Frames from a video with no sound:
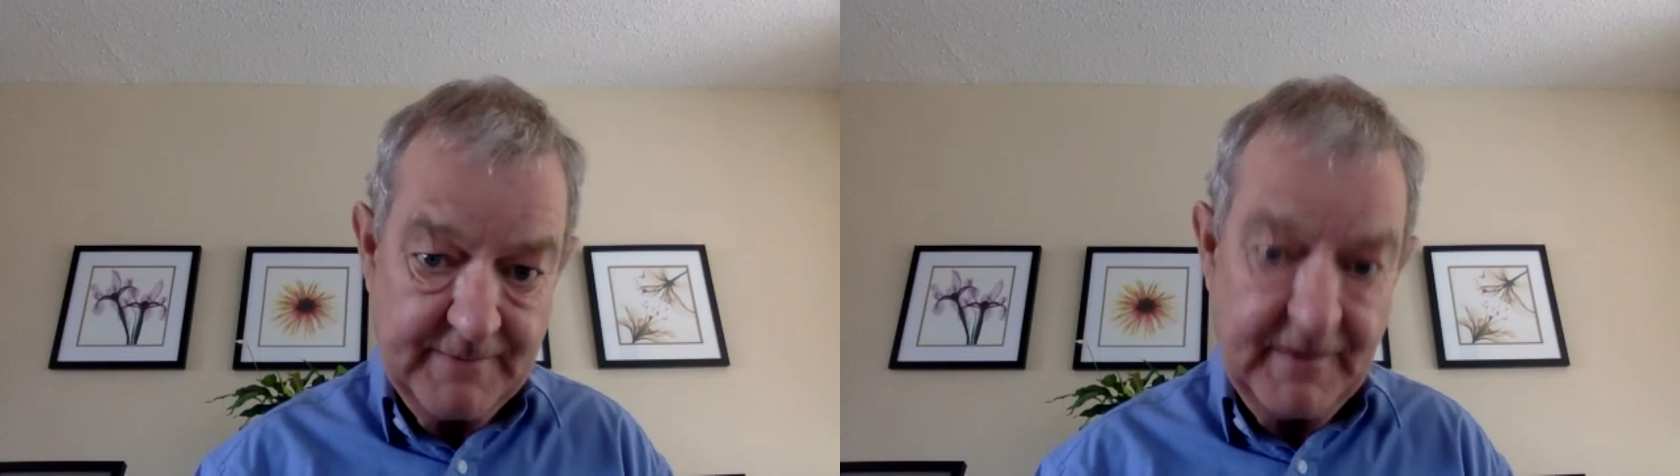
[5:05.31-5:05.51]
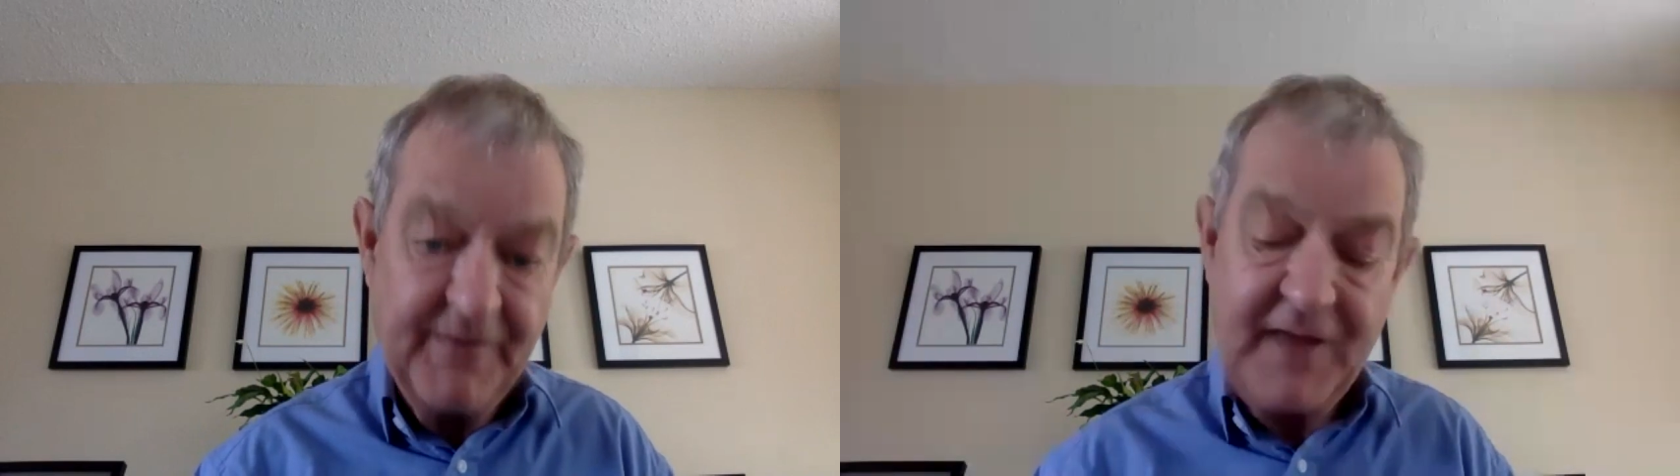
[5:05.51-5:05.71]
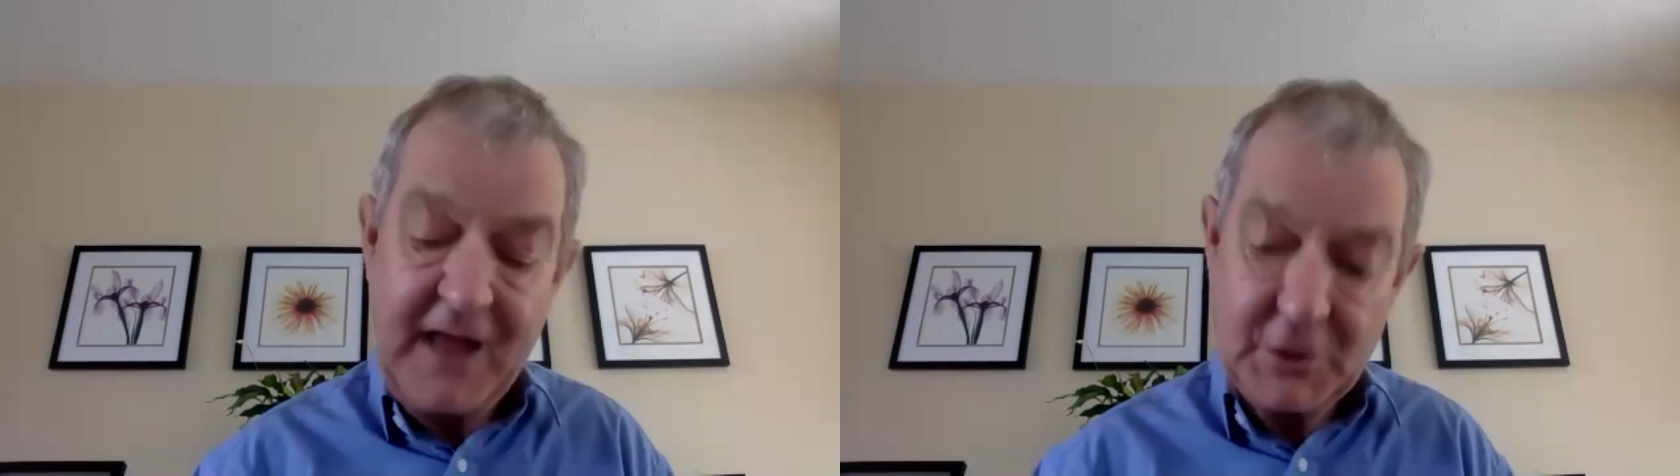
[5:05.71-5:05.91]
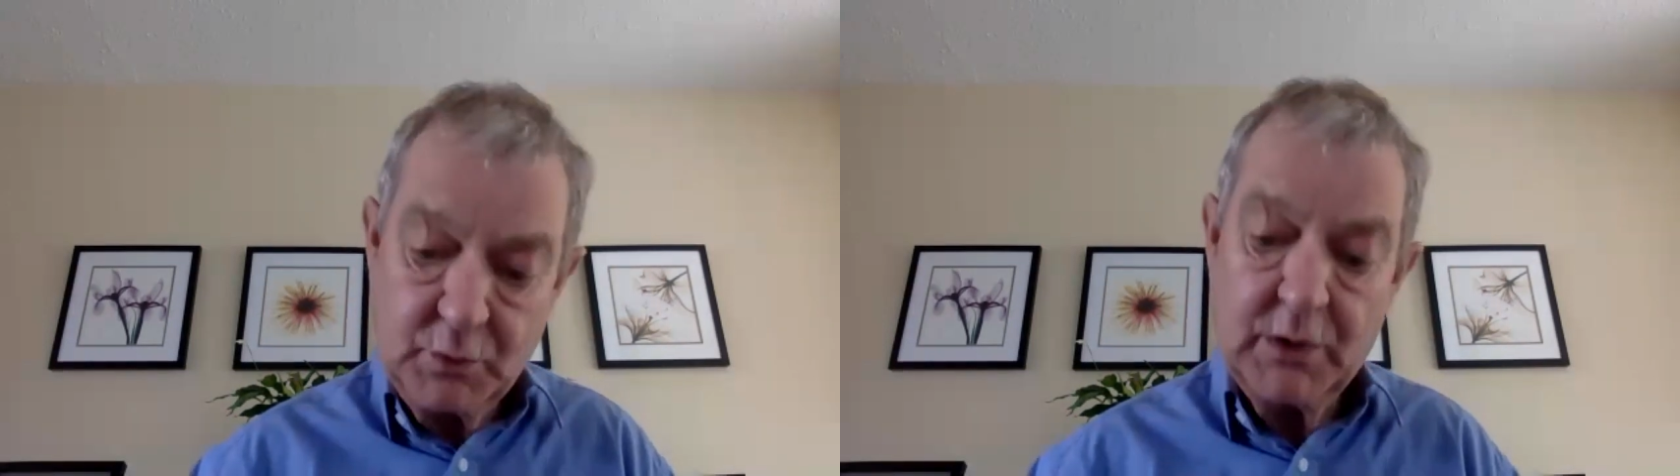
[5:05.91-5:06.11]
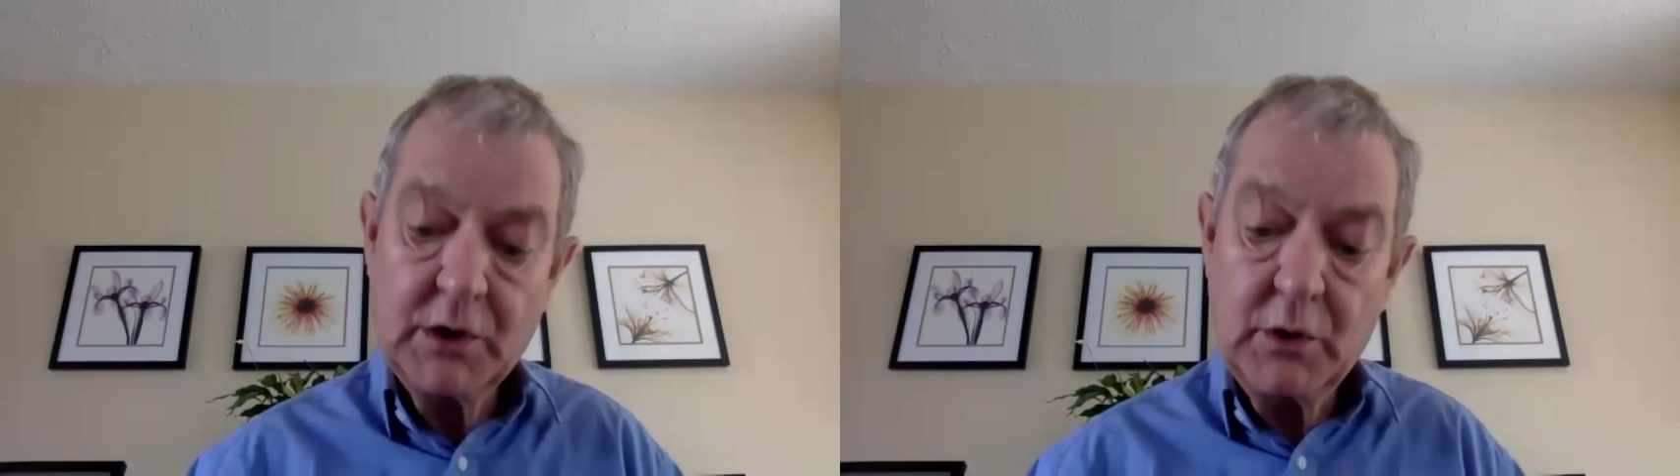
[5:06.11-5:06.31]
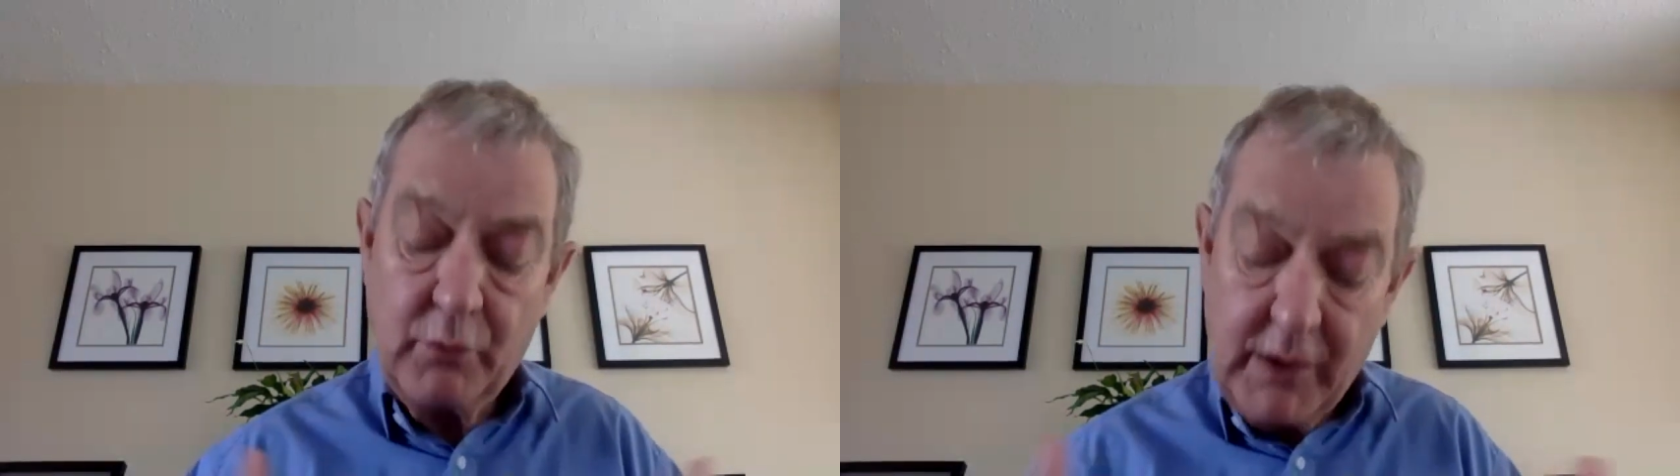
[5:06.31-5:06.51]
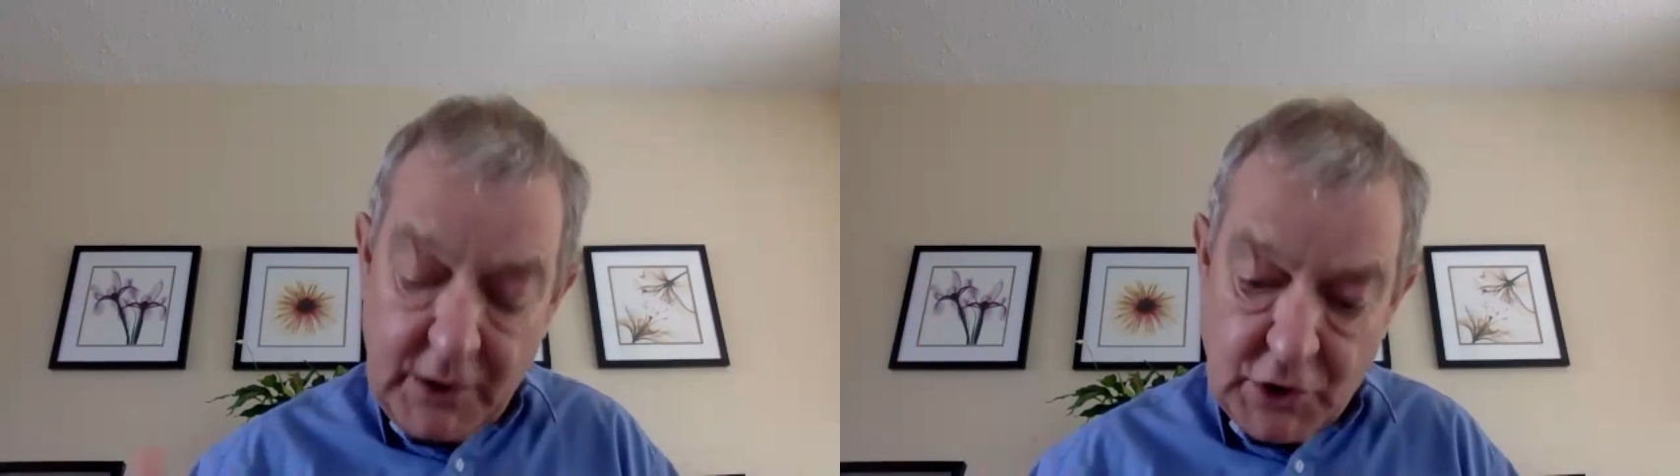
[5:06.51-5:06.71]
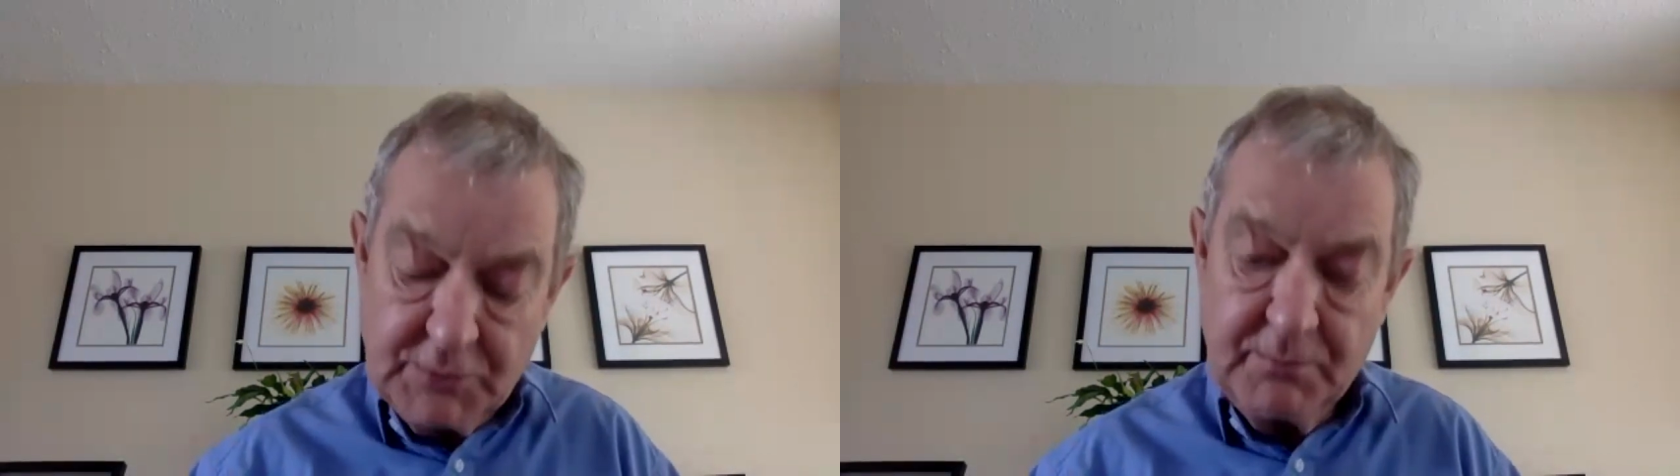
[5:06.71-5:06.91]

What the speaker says: And that's where courageous